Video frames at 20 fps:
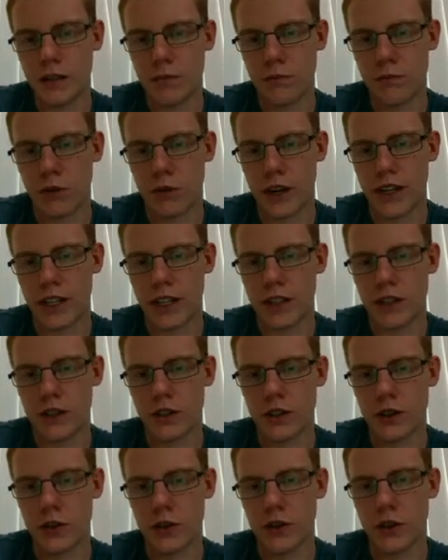break into
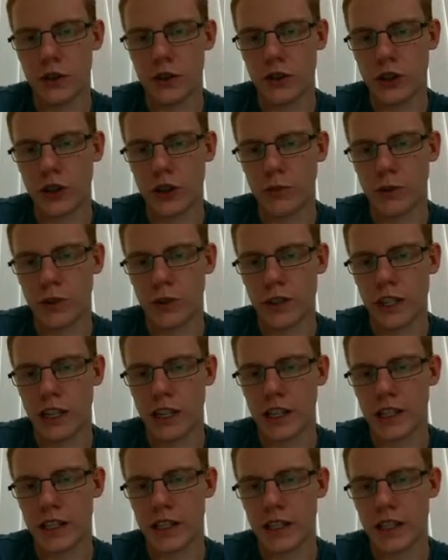2 non-terminals at
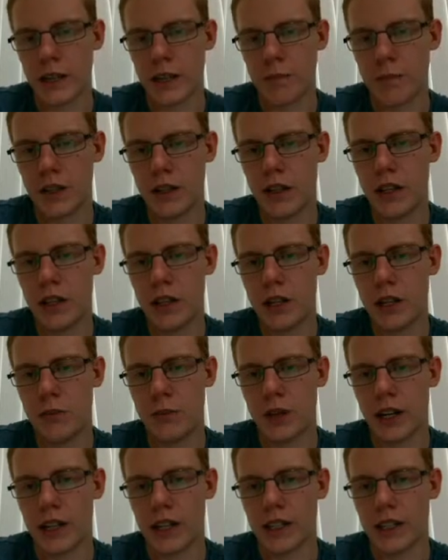any step, but
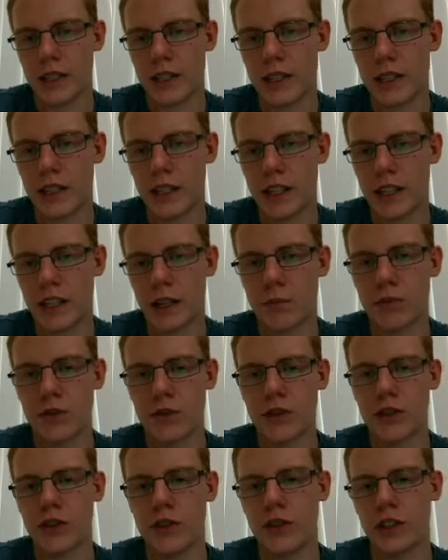I can still end up
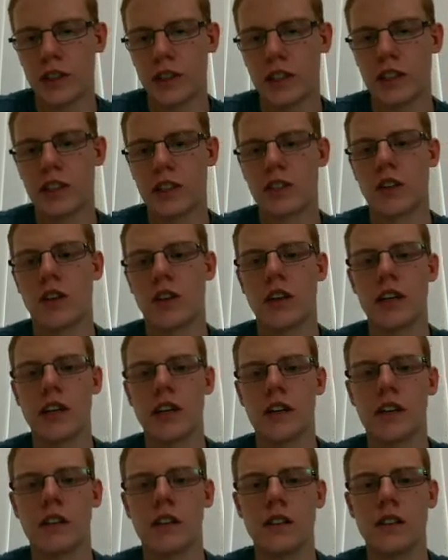producing the entire